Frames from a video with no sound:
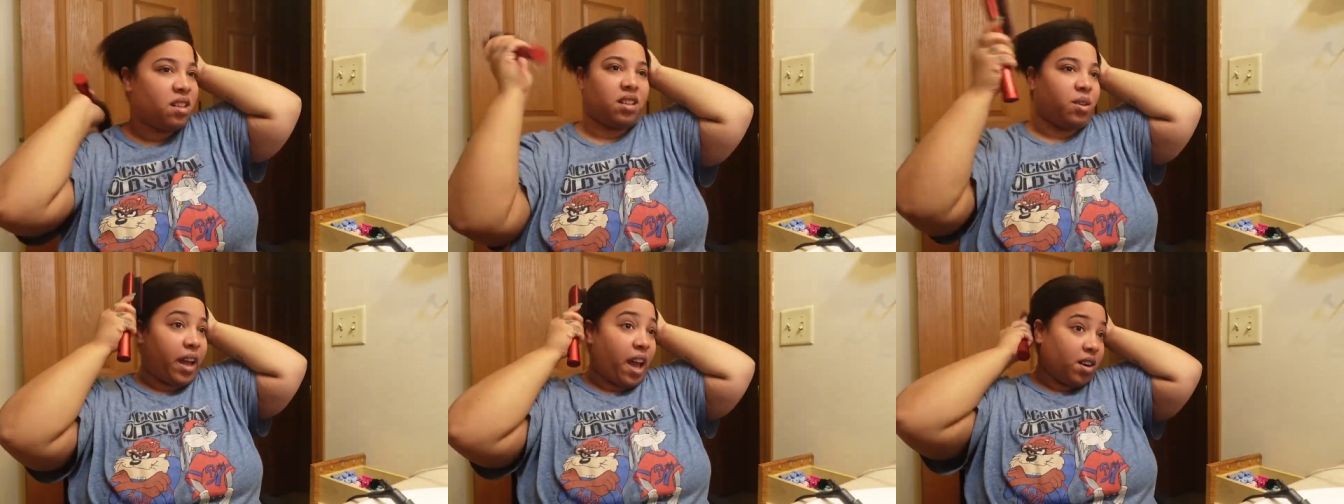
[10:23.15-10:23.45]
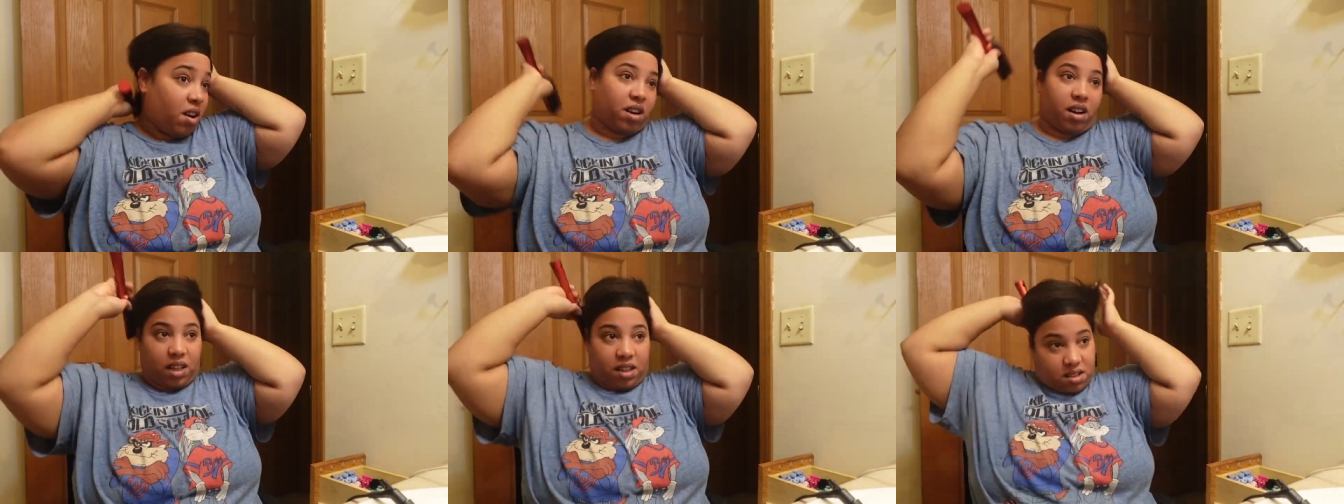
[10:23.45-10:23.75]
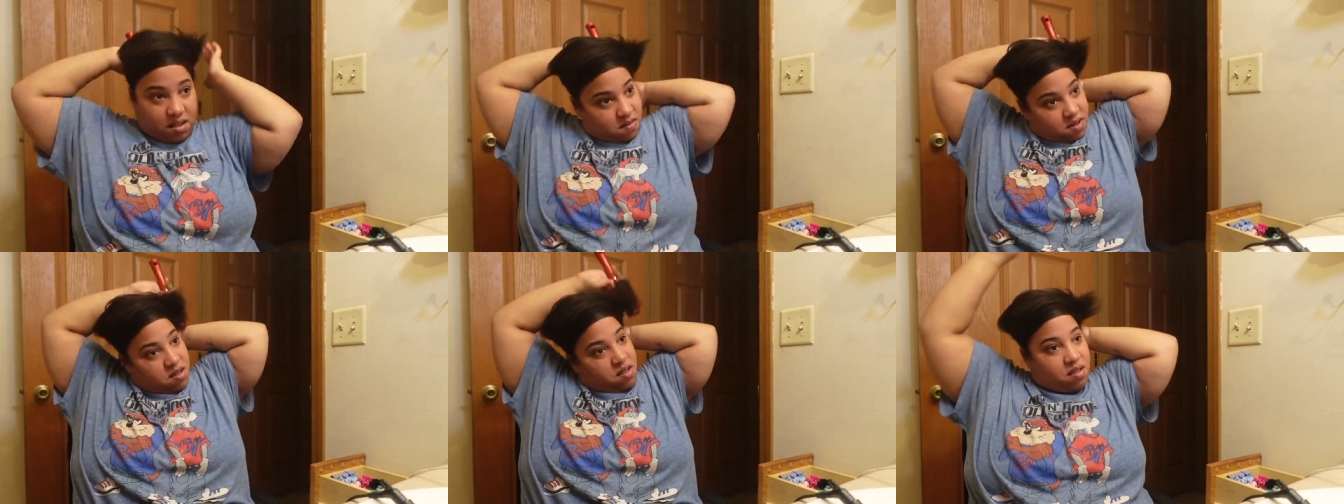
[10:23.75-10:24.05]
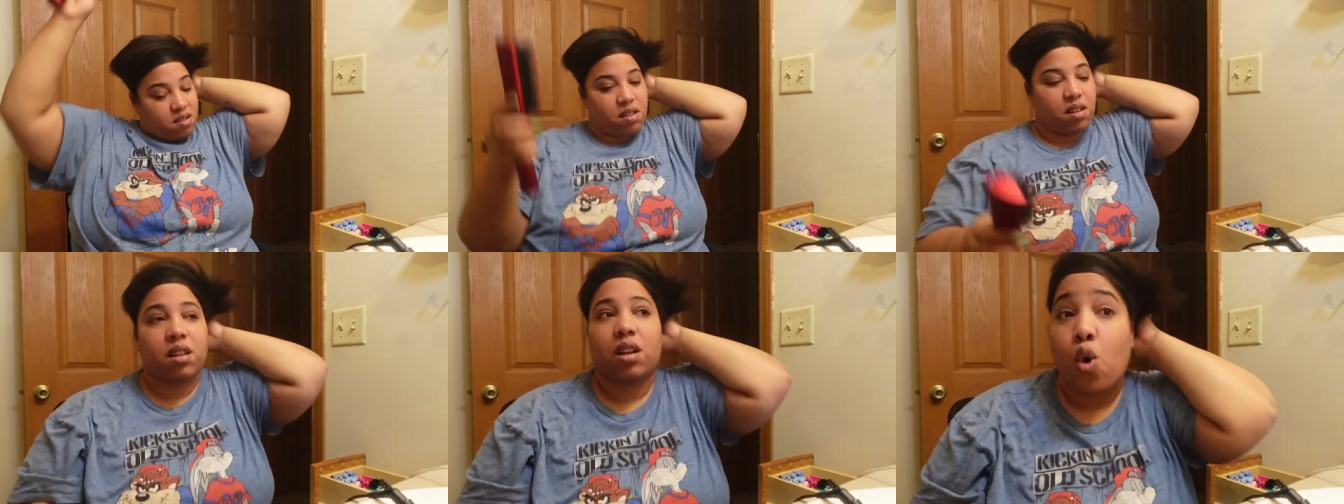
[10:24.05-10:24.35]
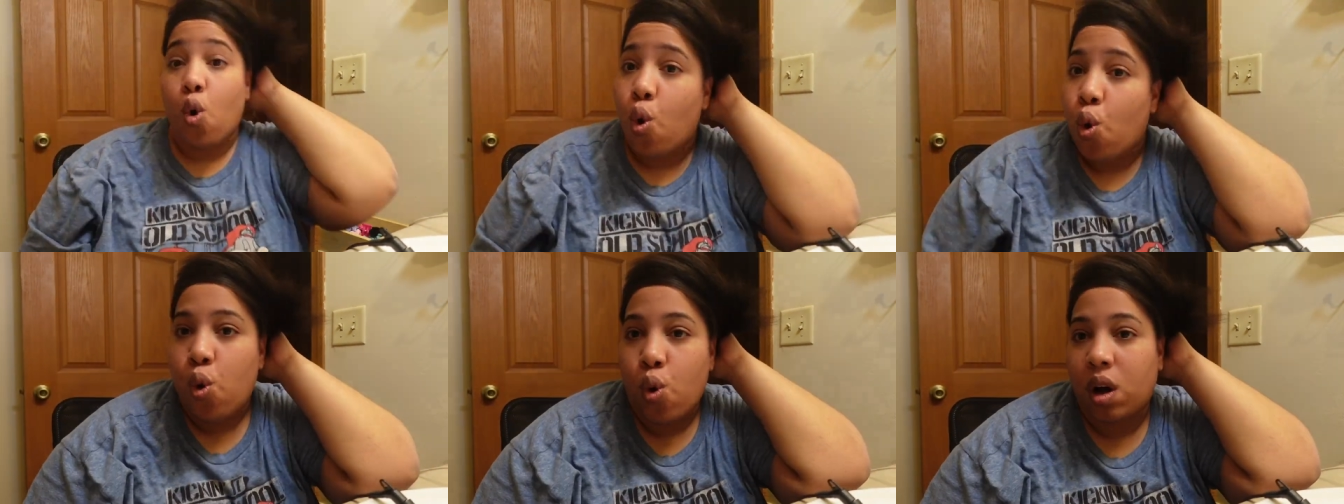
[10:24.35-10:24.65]
when I have no
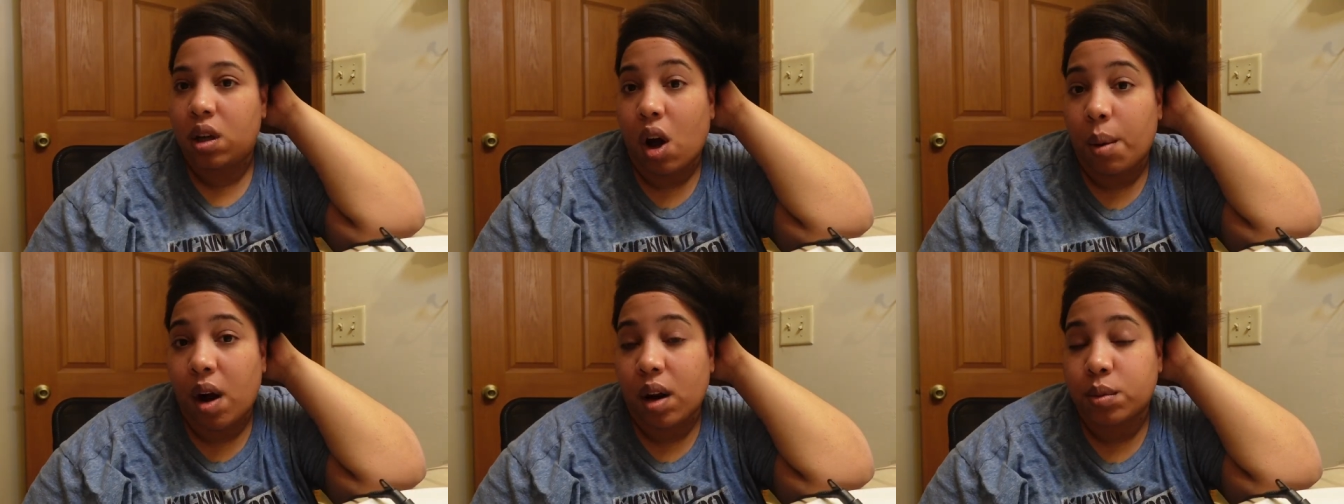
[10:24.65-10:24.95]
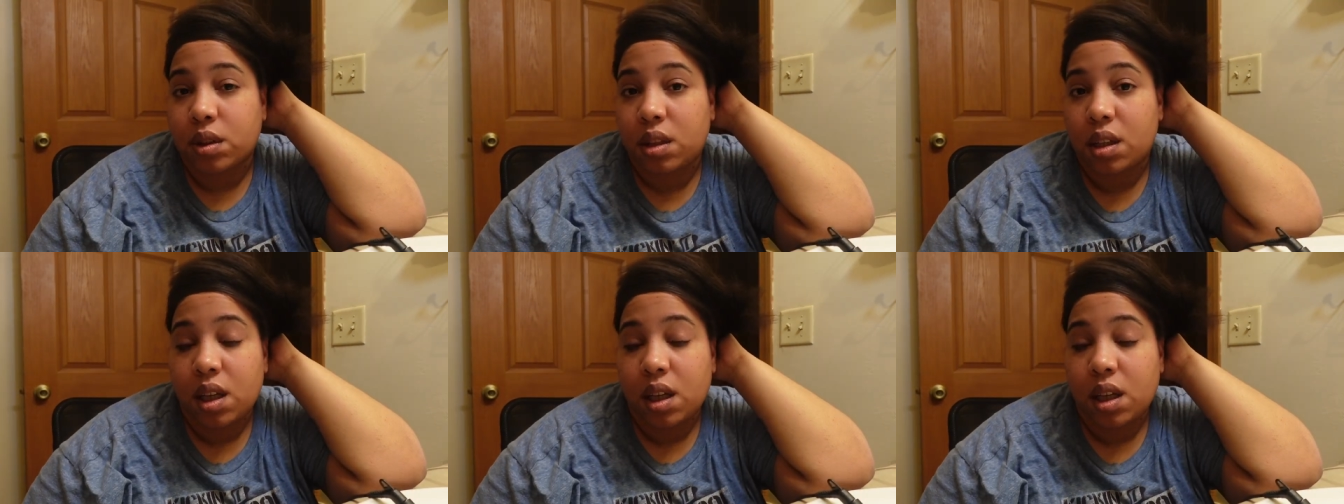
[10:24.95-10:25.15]
all Ooh, your arms.